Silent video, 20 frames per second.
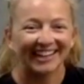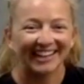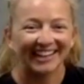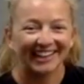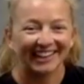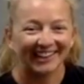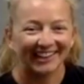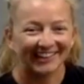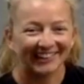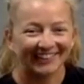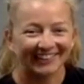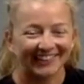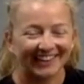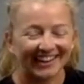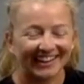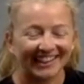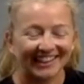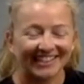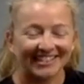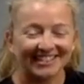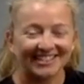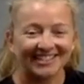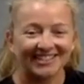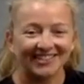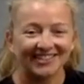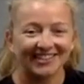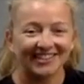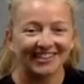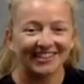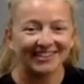All right, let's do
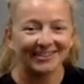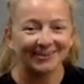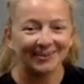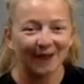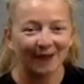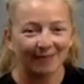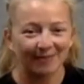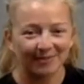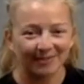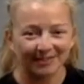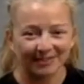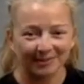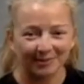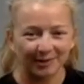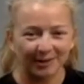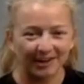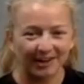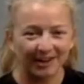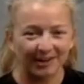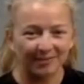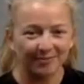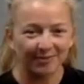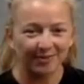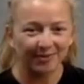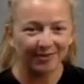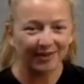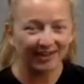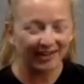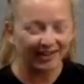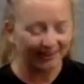this. Wrap this one up.
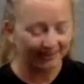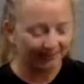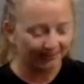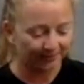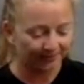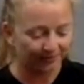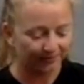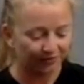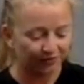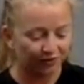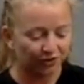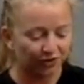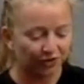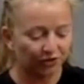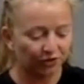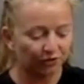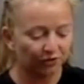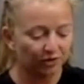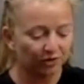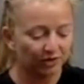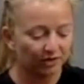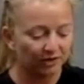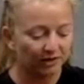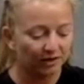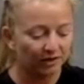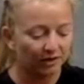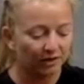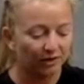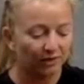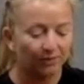3, 2,
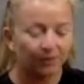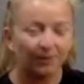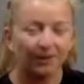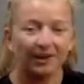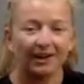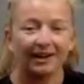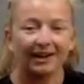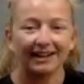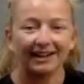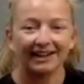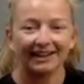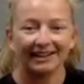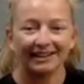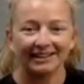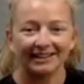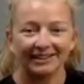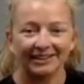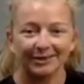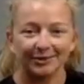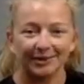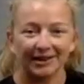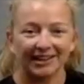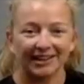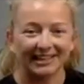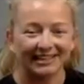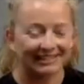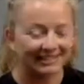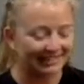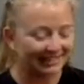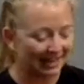1.
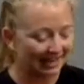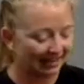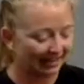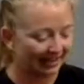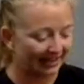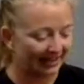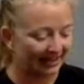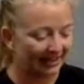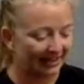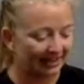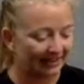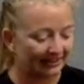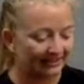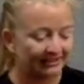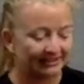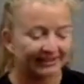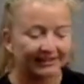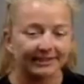20 seconds.